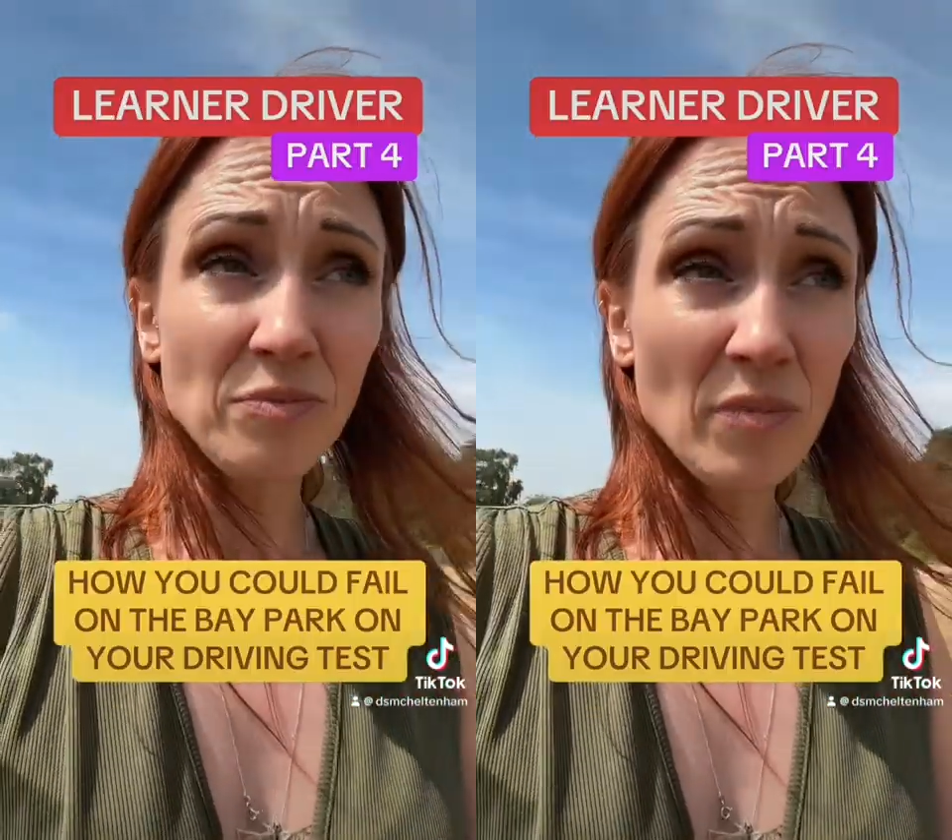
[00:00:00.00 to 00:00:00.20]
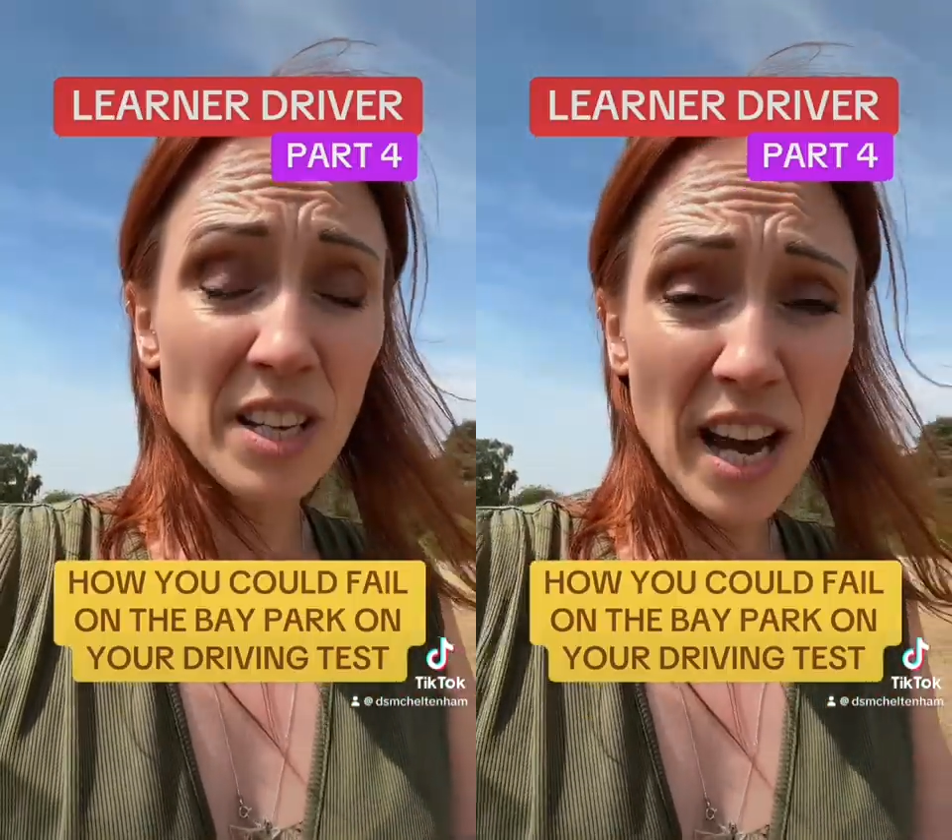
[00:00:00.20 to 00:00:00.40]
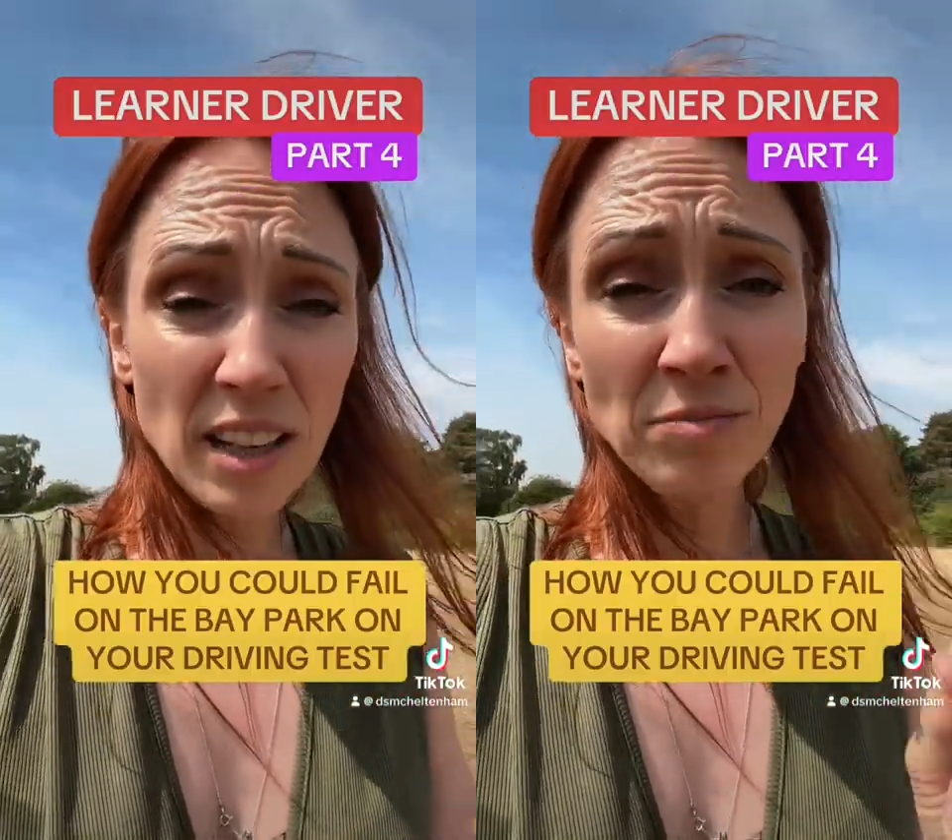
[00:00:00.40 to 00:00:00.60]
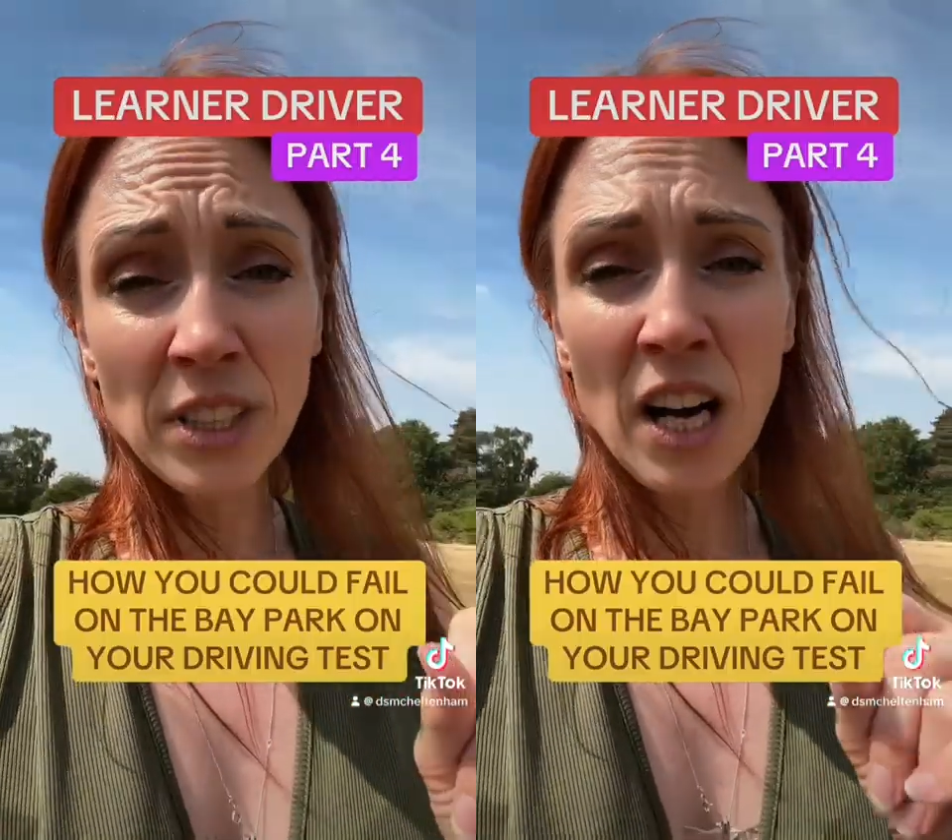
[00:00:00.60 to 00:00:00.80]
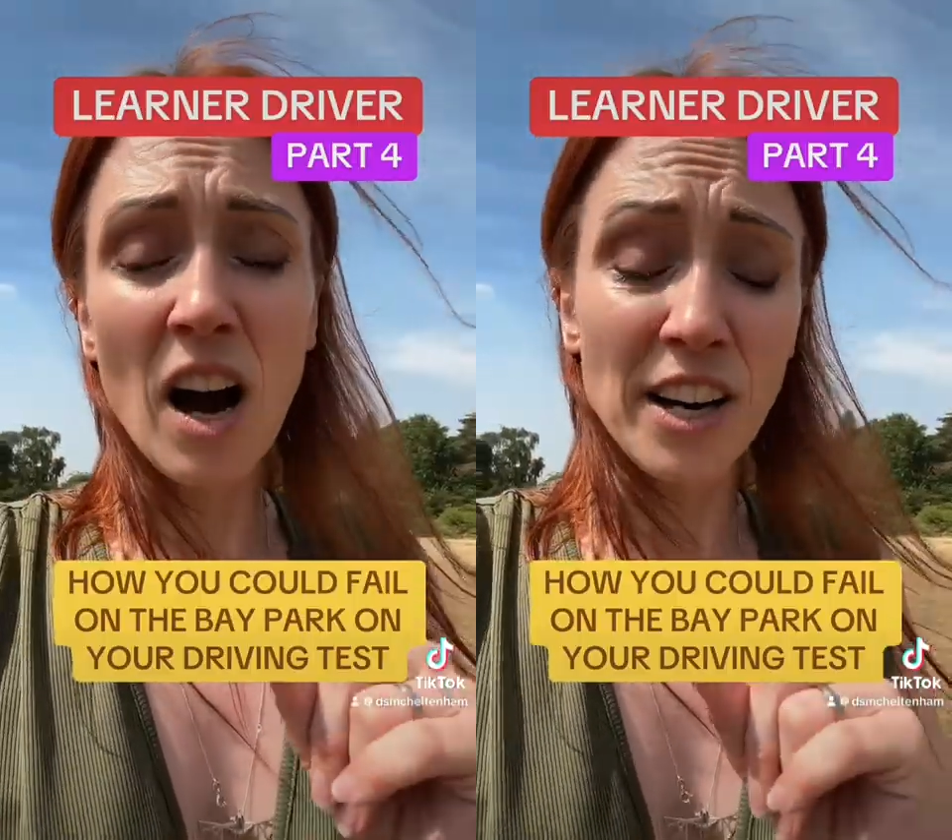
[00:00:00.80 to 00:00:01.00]
Yeah,
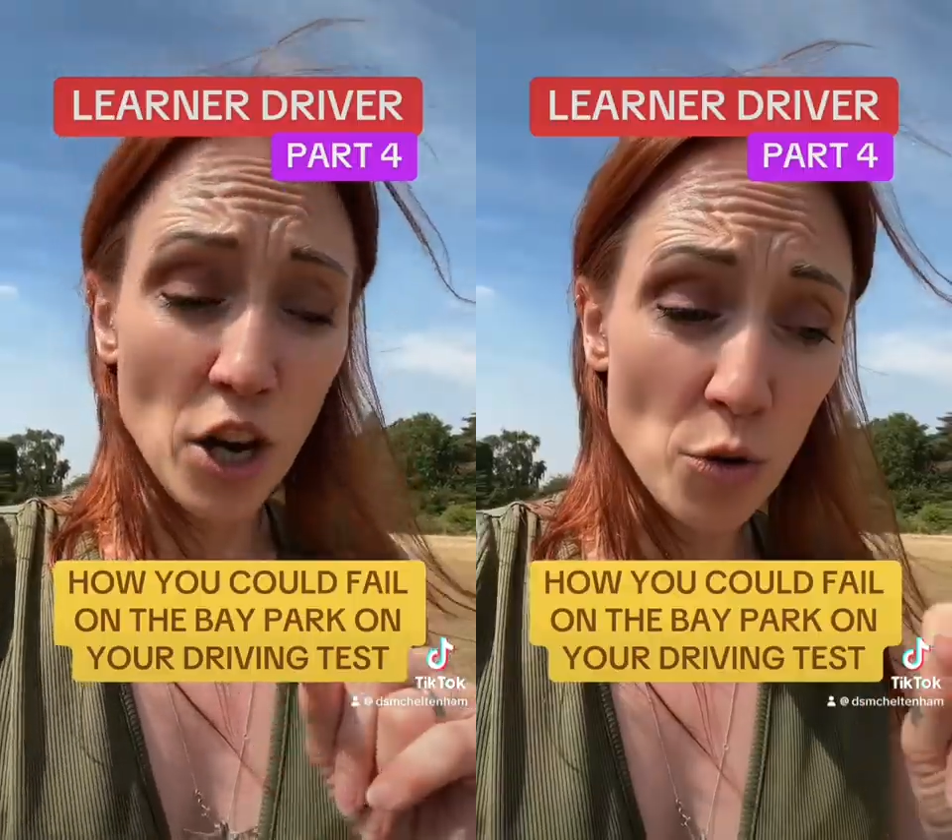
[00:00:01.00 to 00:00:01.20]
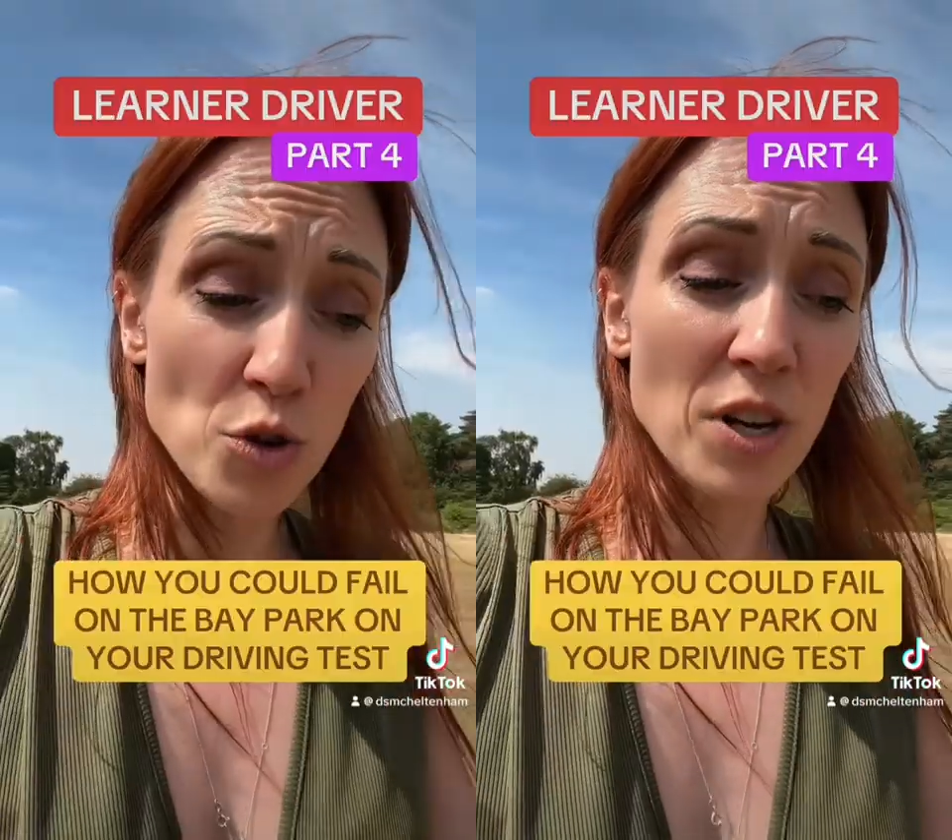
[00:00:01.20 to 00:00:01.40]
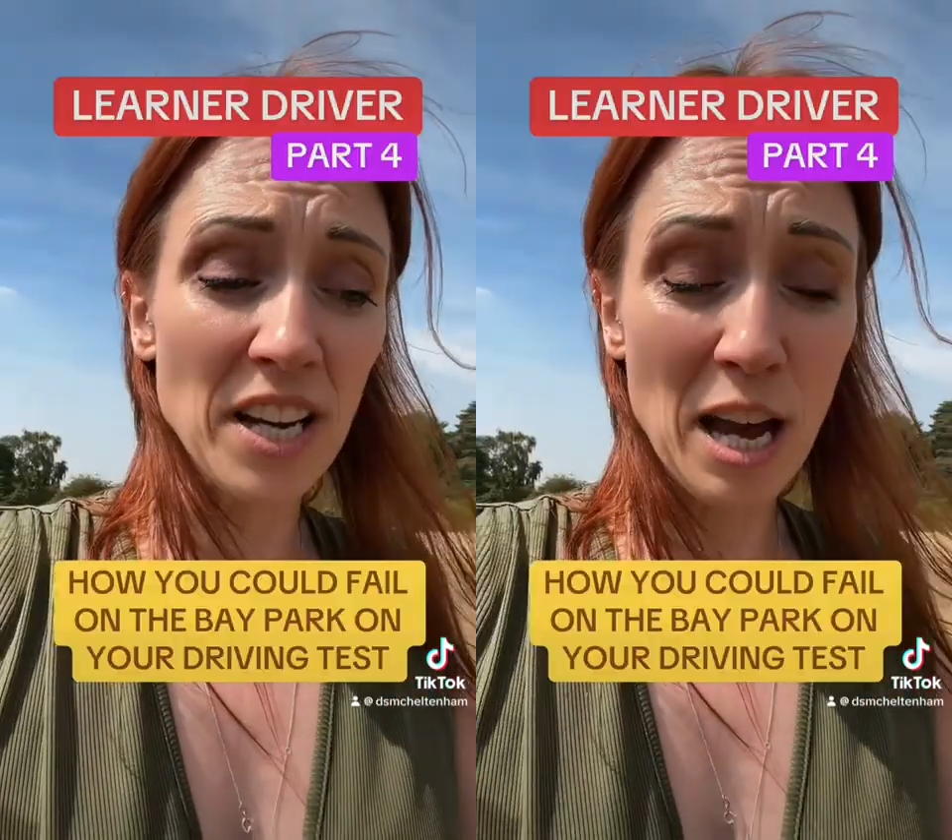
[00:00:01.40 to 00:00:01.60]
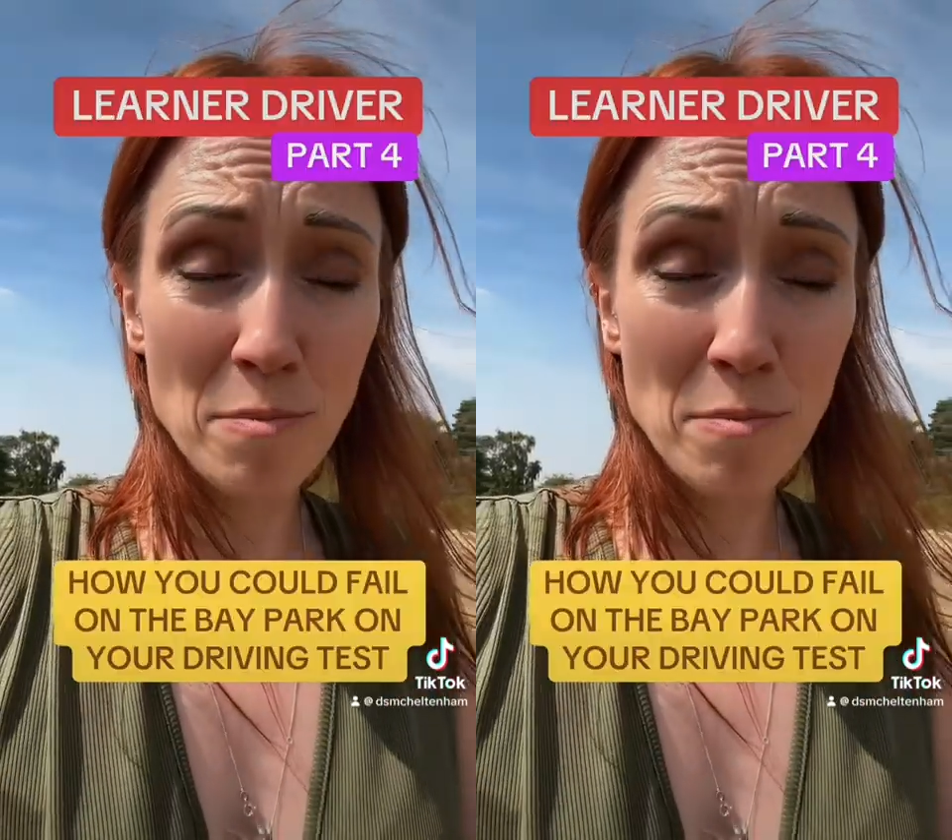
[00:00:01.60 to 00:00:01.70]
I know you can get